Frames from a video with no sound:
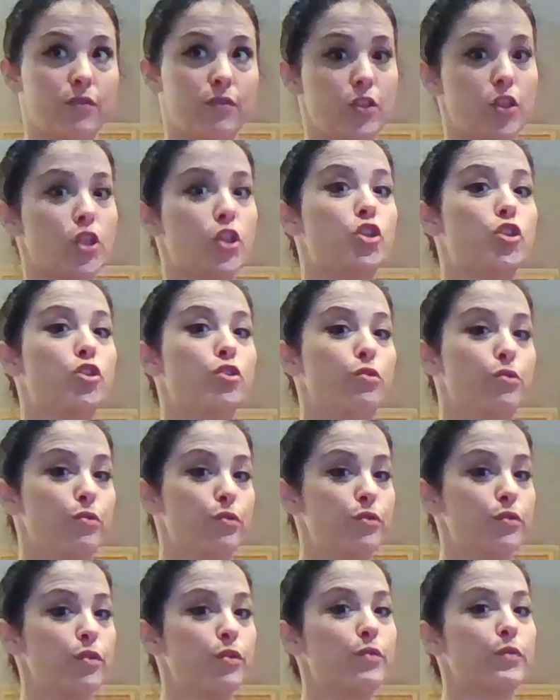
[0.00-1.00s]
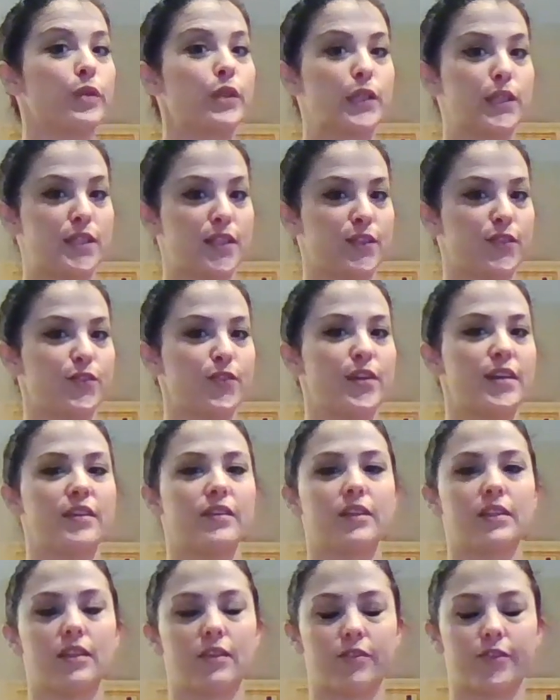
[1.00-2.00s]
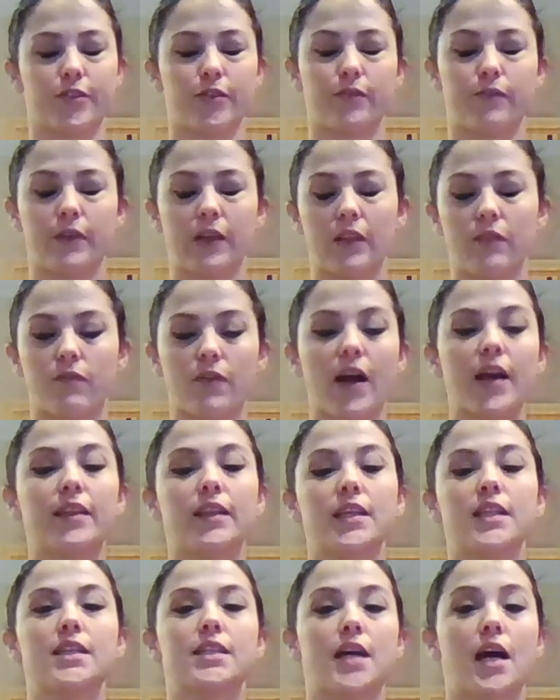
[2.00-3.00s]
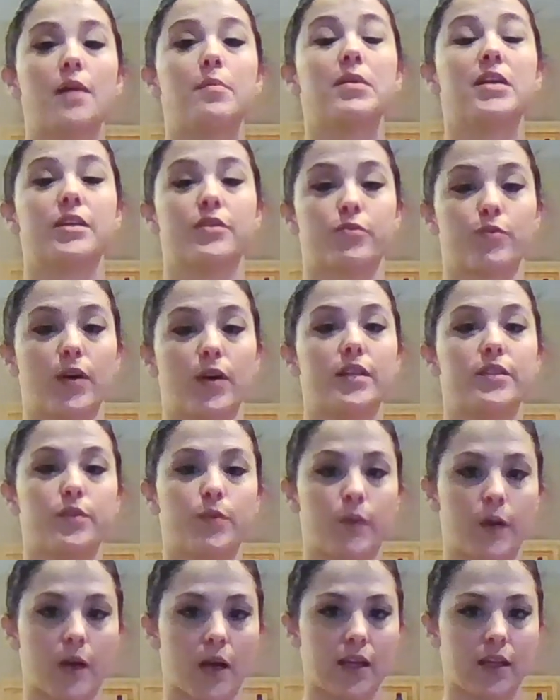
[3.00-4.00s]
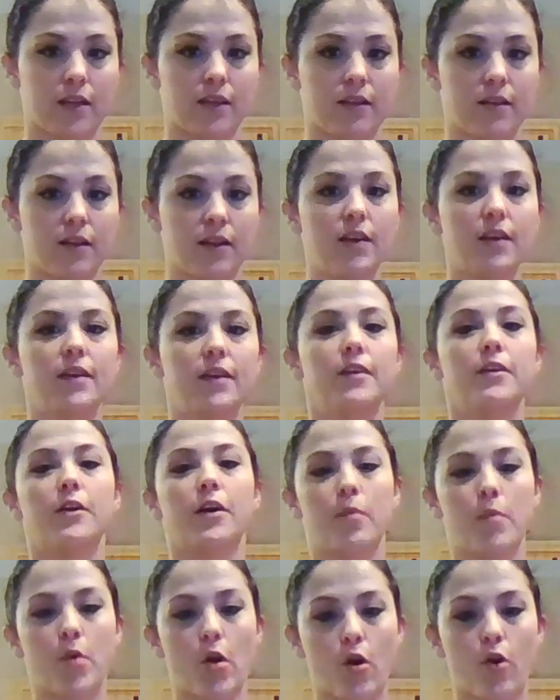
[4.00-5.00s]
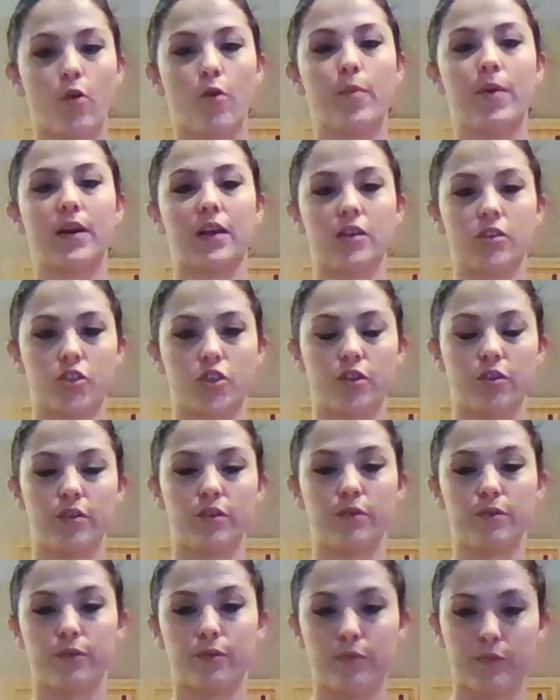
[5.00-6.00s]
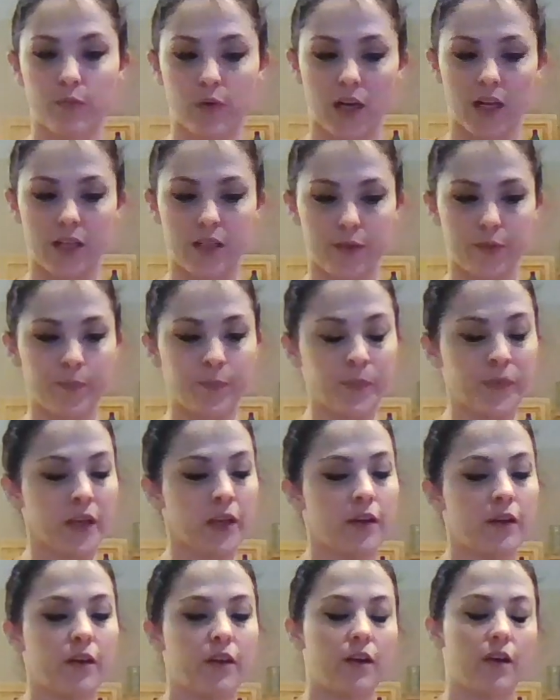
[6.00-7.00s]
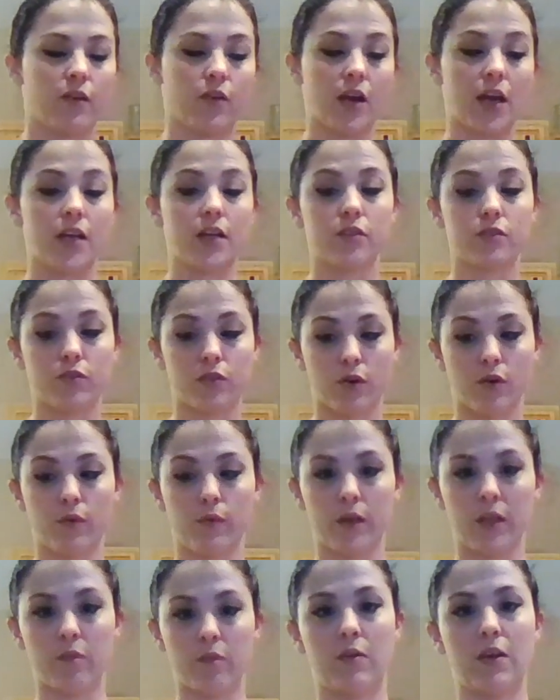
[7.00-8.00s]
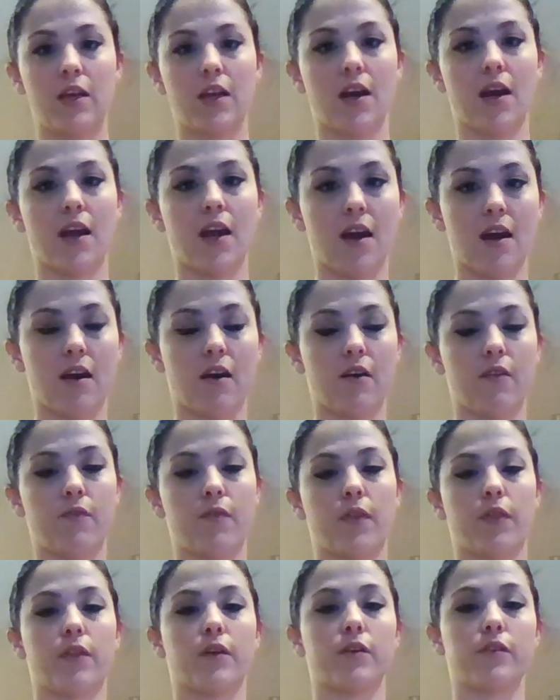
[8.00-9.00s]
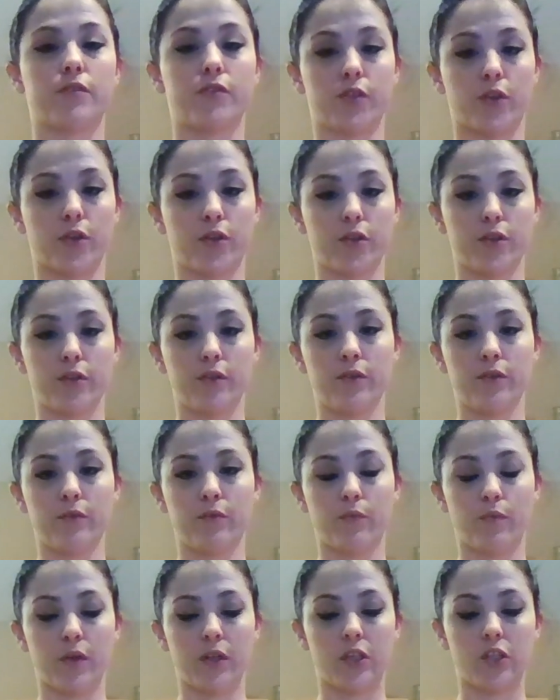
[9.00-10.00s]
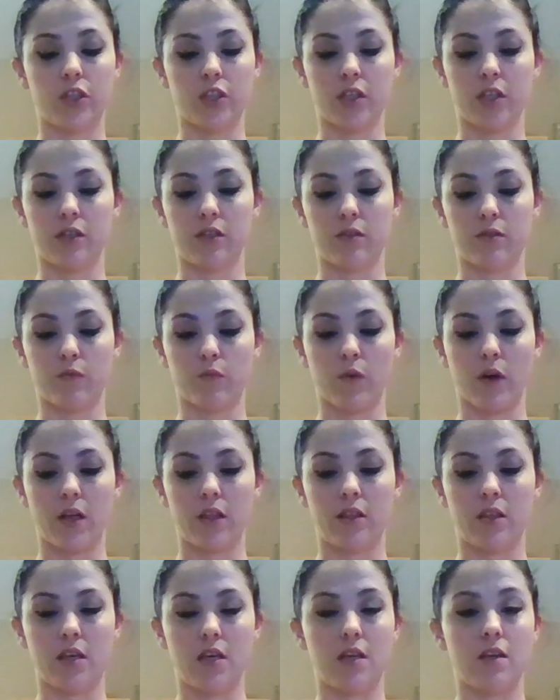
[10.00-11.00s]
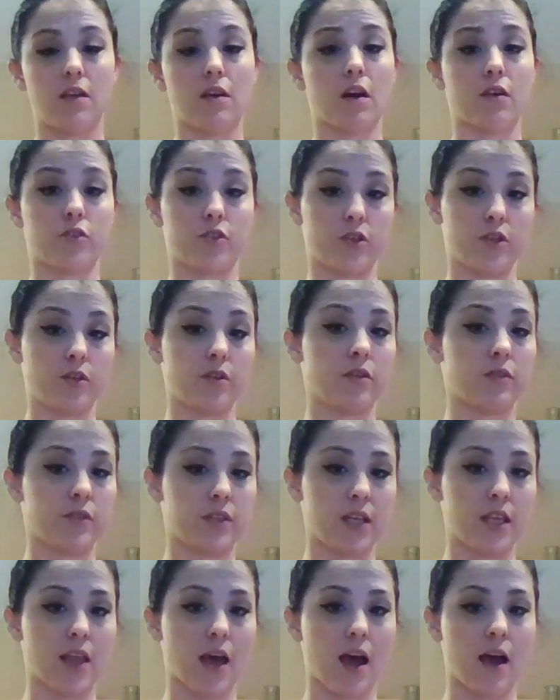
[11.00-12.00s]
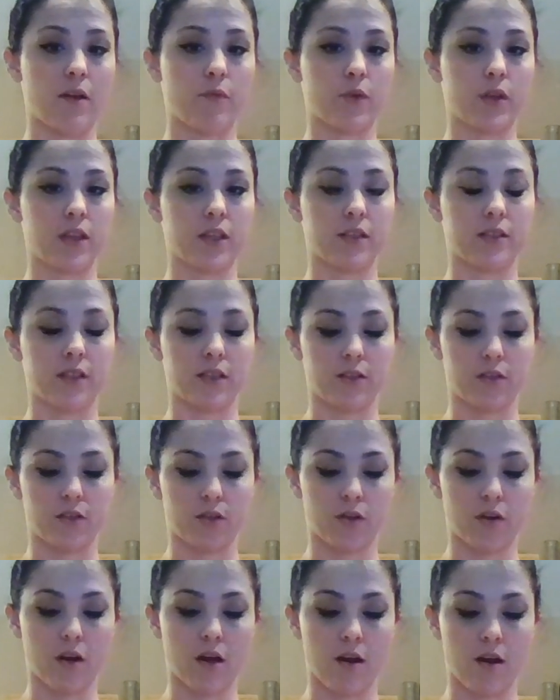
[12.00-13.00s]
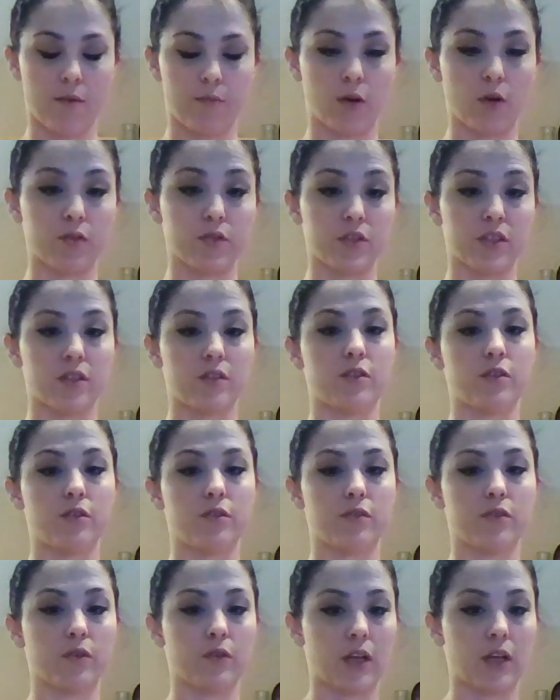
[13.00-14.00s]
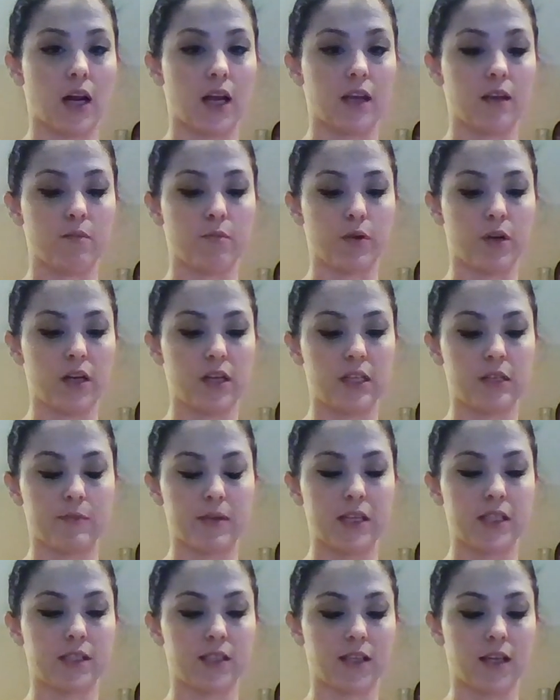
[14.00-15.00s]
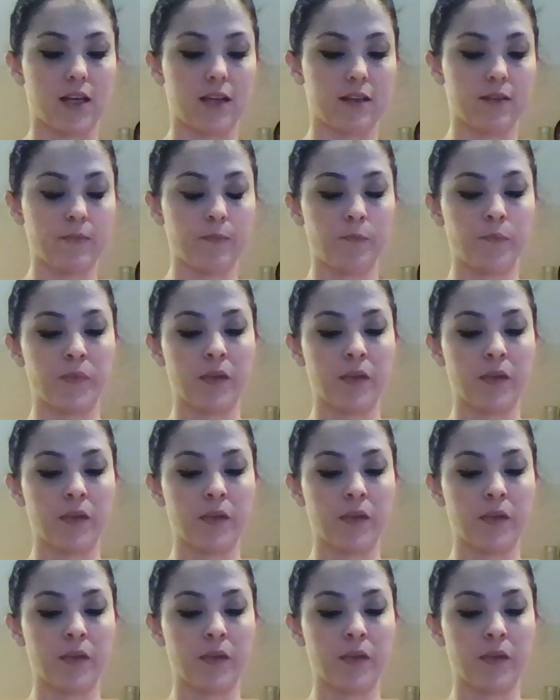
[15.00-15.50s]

issues with the sensor here and there, so finally the timing is right to where I'm home, I can show you what I do. Okay, so with me I have the inserter, which is what I'll show you, you'll see that, what the sensor goes into so that I can put it into my skin.